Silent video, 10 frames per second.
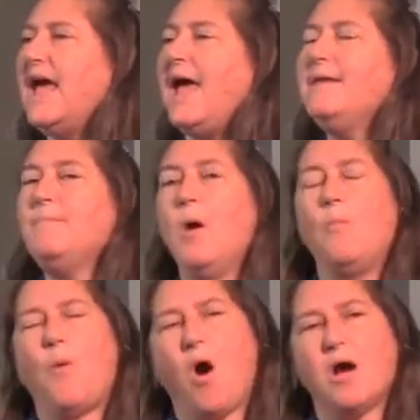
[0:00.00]

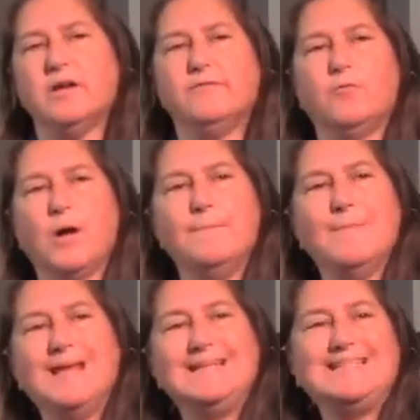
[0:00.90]
And part of what
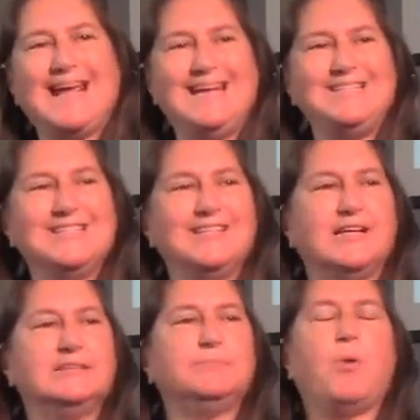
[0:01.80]
meditation
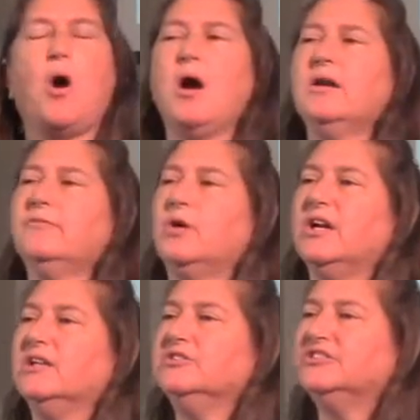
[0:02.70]
does, part of what
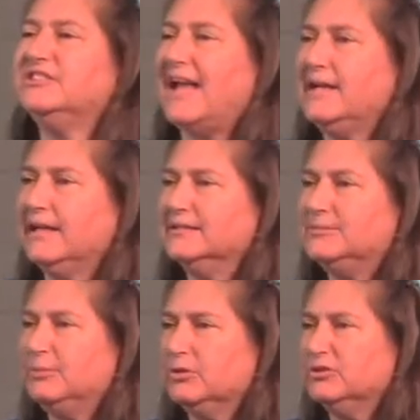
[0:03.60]
understanding
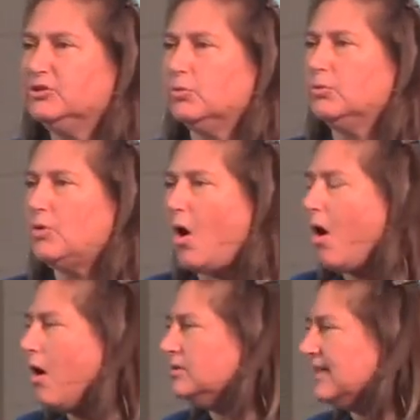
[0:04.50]
spiritual
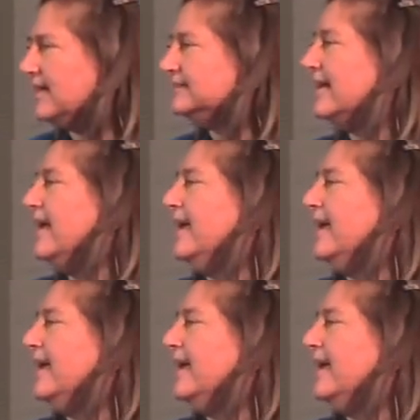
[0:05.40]
law does,